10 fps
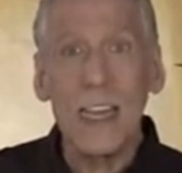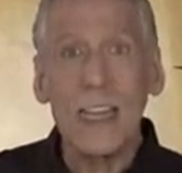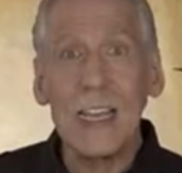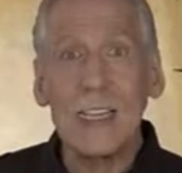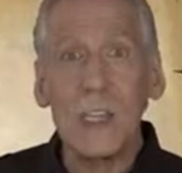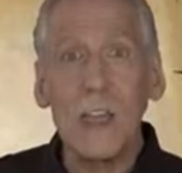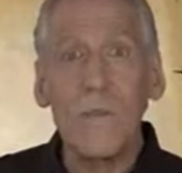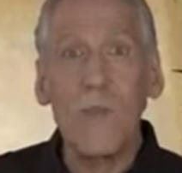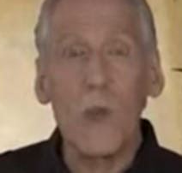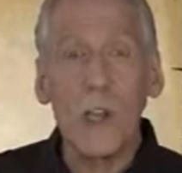beginning in
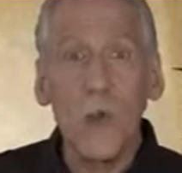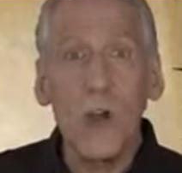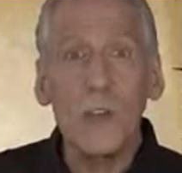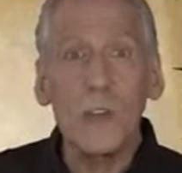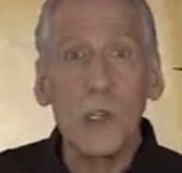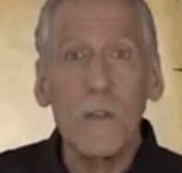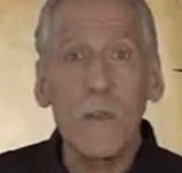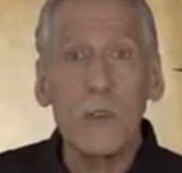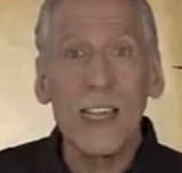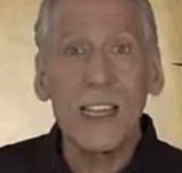Isaiah 41, the
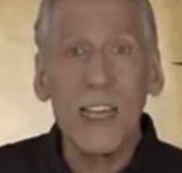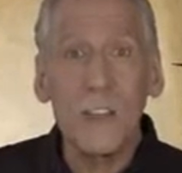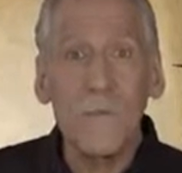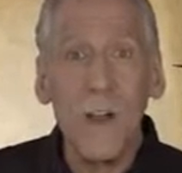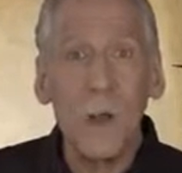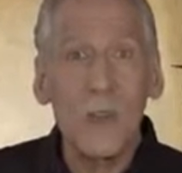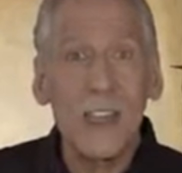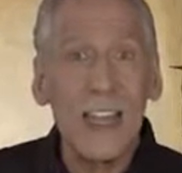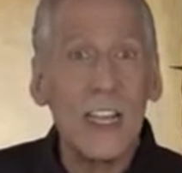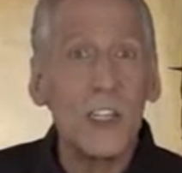servant was identified
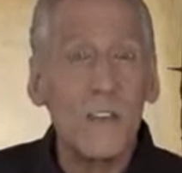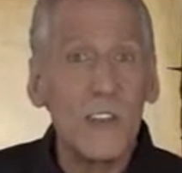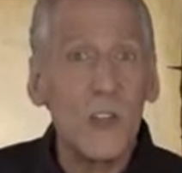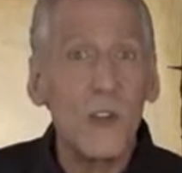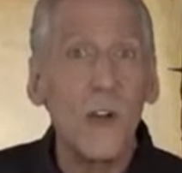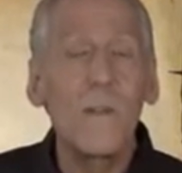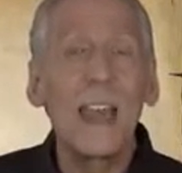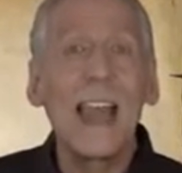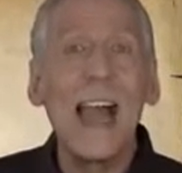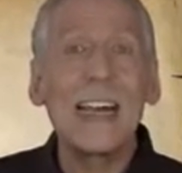with the nation of Israel
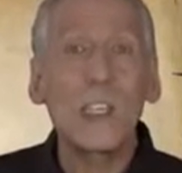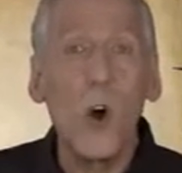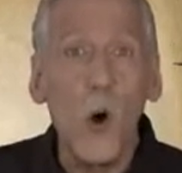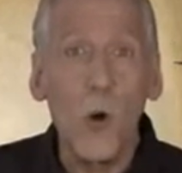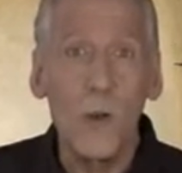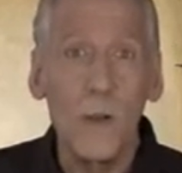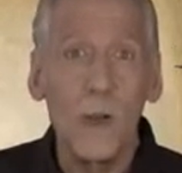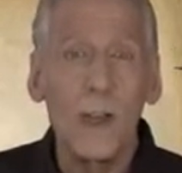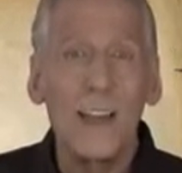as a whole.